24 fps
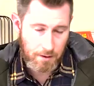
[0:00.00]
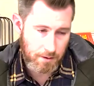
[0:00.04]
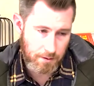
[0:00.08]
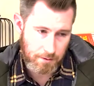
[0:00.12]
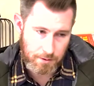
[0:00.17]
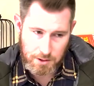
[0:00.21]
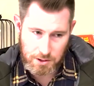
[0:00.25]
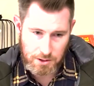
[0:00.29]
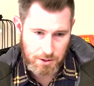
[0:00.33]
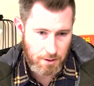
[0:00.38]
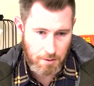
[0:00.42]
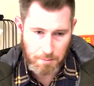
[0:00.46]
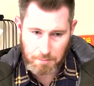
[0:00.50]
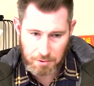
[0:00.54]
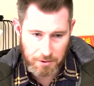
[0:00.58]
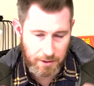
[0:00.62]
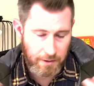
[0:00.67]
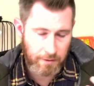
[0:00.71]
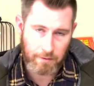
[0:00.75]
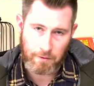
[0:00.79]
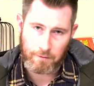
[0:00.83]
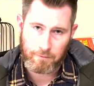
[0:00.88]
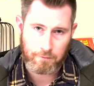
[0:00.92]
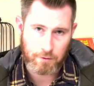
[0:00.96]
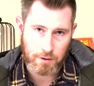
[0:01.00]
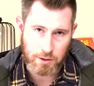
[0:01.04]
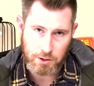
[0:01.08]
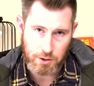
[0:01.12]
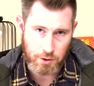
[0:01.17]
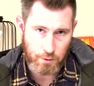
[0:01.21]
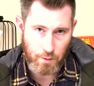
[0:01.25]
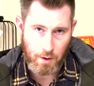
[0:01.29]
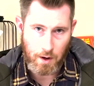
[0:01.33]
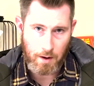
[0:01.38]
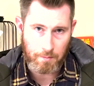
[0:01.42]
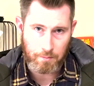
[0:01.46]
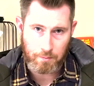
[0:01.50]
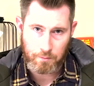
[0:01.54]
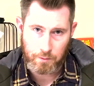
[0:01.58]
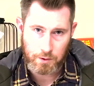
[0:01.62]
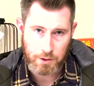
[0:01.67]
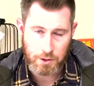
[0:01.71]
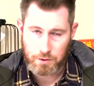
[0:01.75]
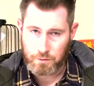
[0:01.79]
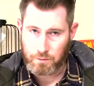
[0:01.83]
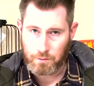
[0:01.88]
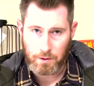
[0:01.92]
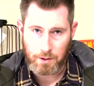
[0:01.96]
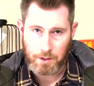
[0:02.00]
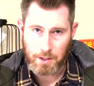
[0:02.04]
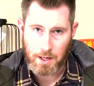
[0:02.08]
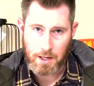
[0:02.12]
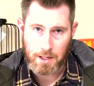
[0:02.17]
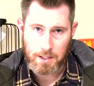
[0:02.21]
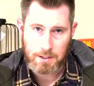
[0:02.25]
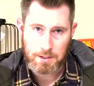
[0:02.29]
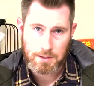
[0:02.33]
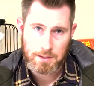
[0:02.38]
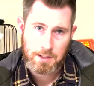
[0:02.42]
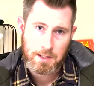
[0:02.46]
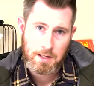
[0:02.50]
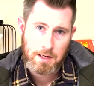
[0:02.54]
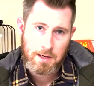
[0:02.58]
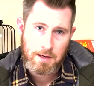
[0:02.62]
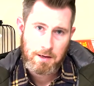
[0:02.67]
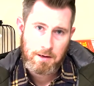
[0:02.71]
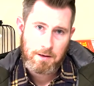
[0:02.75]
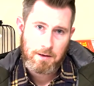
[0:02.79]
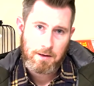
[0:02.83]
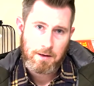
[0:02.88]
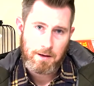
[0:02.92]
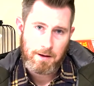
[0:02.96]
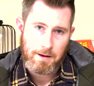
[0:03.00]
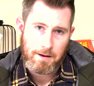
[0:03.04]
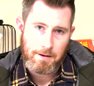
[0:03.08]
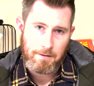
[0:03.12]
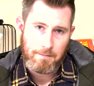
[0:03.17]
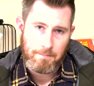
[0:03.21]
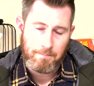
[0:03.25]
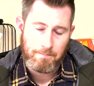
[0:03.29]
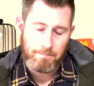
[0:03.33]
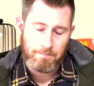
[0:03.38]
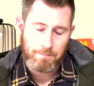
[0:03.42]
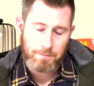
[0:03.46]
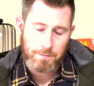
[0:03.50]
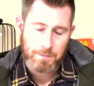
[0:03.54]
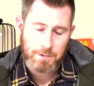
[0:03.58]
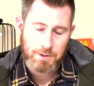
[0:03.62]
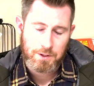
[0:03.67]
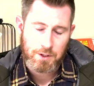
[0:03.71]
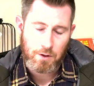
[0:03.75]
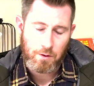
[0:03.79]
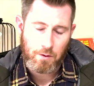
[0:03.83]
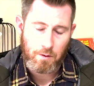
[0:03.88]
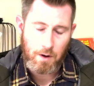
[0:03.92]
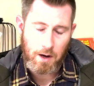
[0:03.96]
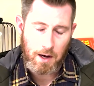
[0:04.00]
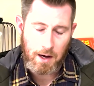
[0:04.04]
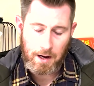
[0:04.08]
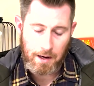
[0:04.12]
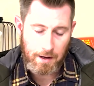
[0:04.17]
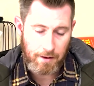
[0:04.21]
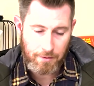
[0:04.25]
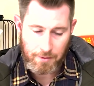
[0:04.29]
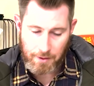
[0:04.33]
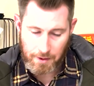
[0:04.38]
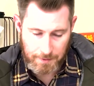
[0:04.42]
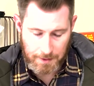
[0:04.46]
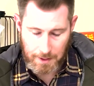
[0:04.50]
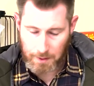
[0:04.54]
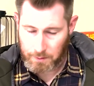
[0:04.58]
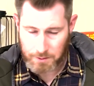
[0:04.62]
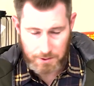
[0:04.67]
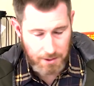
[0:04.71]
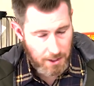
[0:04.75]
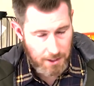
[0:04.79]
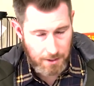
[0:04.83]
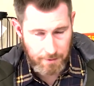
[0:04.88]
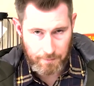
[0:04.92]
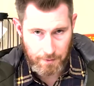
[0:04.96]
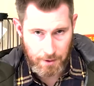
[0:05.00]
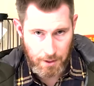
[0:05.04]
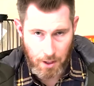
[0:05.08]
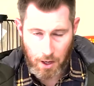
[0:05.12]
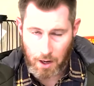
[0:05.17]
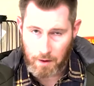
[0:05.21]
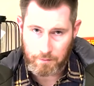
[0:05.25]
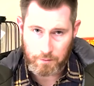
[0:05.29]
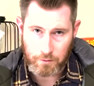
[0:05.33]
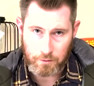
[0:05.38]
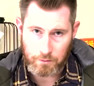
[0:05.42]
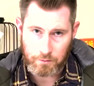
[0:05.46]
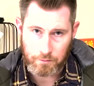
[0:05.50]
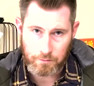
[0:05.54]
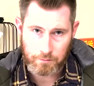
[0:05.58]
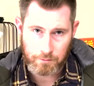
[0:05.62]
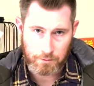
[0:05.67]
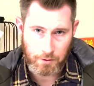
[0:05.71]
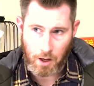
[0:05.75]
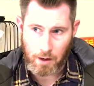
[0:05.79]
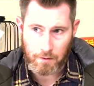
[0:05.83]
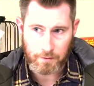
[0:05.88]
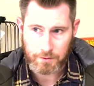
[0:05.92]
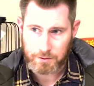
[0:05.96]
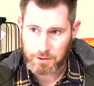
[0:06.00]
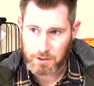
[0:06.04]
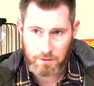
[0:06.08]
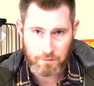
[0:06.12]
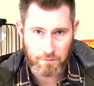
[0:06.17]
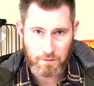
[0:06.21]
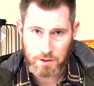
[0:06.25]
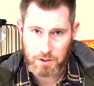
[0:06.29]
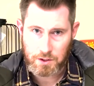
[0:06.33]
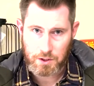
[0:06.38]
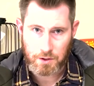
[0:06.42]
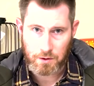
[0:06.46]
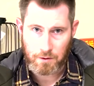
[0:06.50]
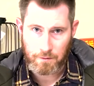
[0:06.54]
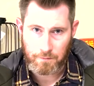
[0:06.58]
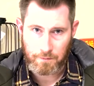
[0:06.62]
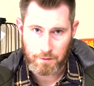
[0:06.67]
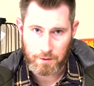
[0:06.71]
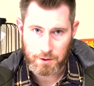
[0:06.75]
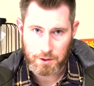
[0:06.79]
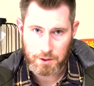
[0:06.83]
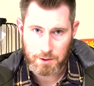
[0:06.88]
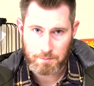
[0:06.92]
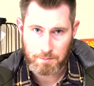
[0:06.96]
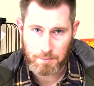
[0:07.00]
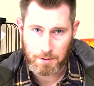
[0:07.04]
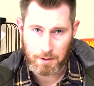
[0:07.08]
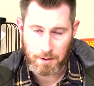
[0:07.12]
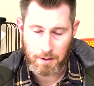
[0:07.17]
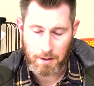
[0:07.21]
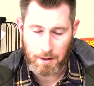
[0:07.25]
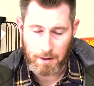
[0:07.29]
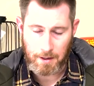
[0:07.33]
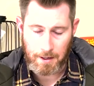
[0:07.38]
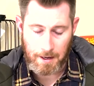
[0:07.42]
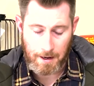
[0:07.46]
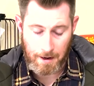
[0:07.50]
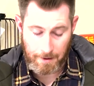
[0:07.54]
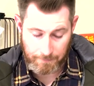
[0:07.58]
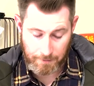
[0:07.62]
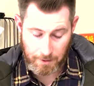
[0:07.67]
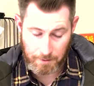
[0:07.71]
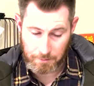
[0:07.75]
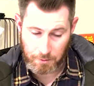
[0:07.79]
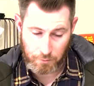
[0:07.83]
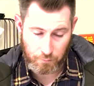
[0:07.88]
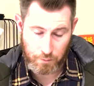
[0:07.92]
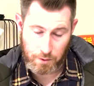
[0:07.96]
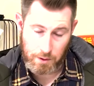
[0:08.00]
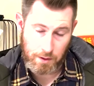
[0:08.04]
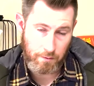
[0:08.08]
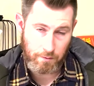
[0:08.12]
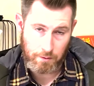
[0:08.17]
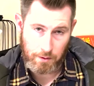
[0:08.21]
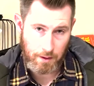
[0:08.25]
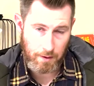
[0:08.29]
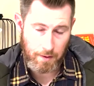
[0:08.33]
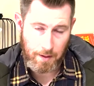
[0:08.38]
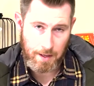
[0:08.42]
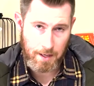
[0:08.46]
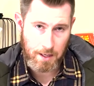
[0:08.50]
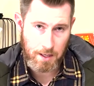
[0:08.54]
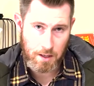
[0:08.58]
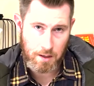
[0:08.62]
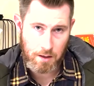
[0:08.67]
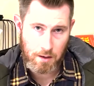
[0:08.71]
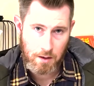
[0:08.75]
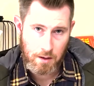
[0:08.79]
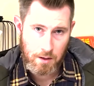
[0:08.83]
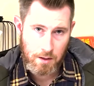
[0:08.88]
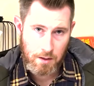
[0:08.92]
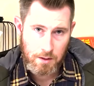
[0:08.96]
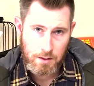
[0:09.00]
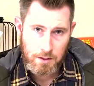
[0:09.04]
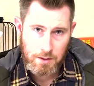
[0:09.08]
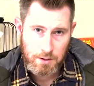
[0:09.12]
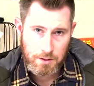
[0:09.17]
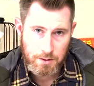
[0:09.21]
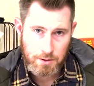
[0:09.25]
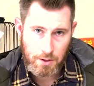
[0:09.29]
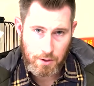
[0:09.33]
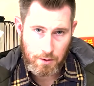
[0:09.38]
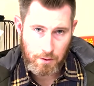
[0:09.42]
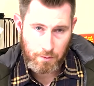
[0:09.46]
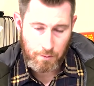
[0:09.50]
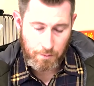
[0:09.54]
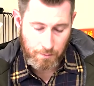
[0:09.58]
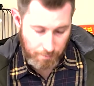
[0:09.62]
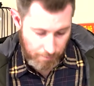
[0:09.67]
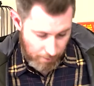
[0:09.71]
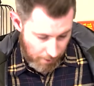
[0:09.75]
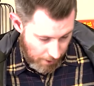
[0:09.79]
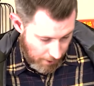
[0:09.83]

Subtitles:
it just completely frees you up, which is really nice. So I thought that was kind of a novelty feature at first, but I've come to really, really like it. So